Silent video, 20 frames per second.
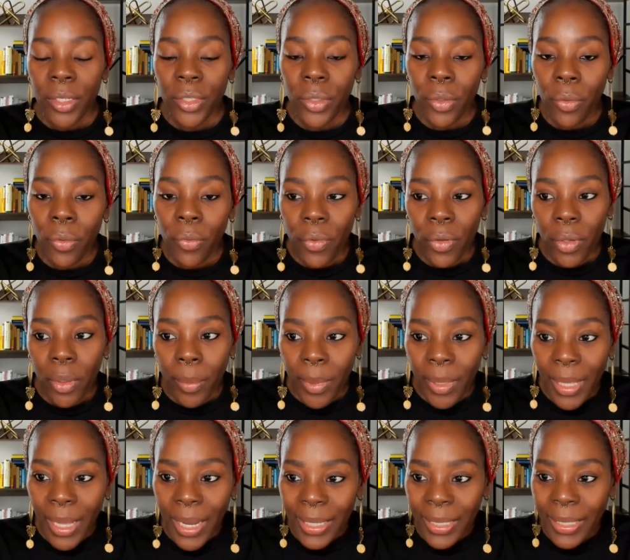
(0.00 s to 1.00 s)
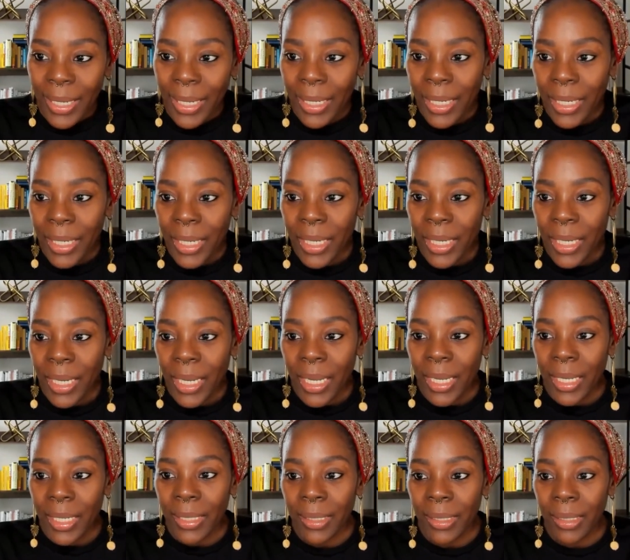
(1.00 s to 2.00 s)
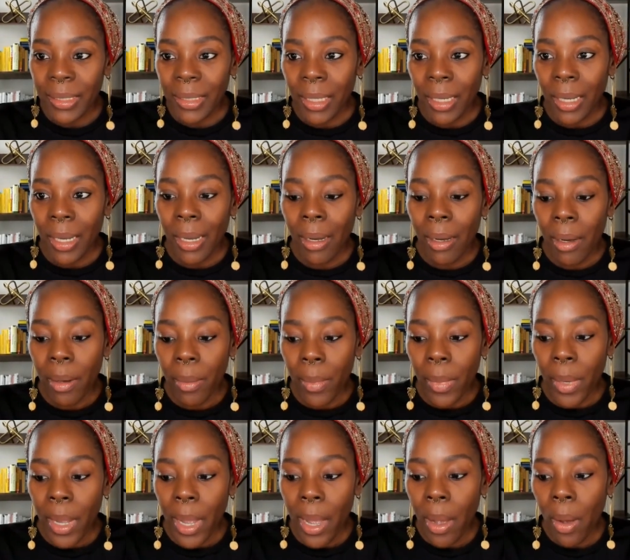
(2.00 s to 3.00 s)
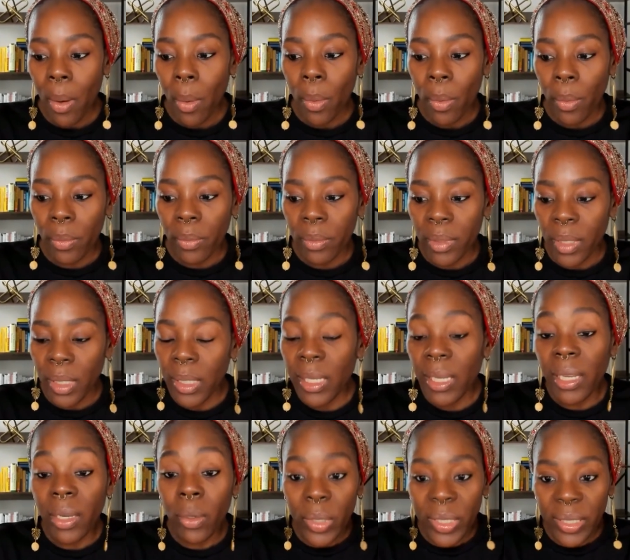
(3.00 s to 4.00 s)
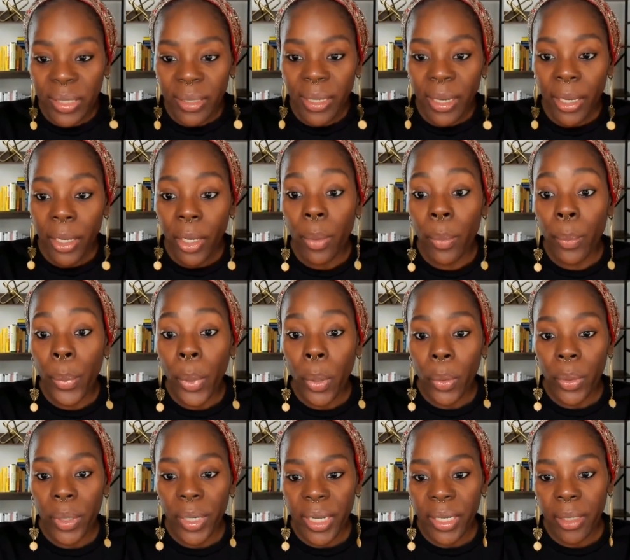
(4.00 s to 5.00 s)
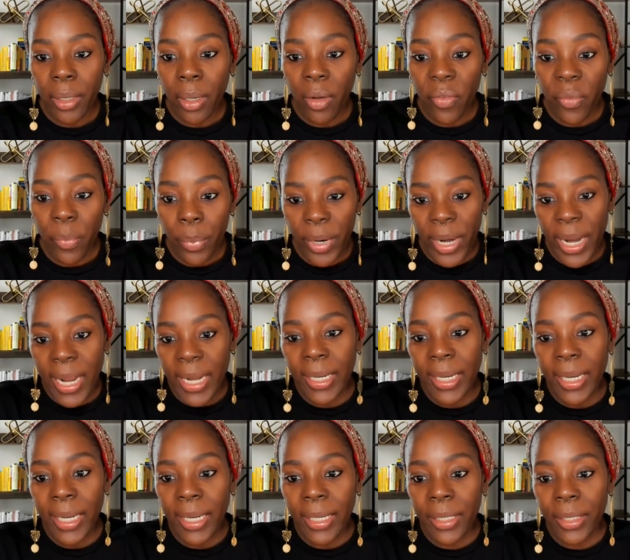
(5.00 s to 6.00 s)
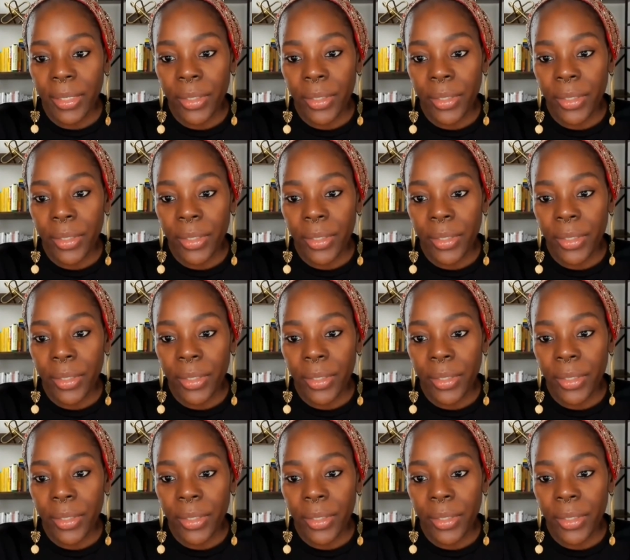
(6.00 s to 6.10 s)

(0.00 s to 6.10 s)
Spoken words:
So verbal identity is how the linguistic component of branding.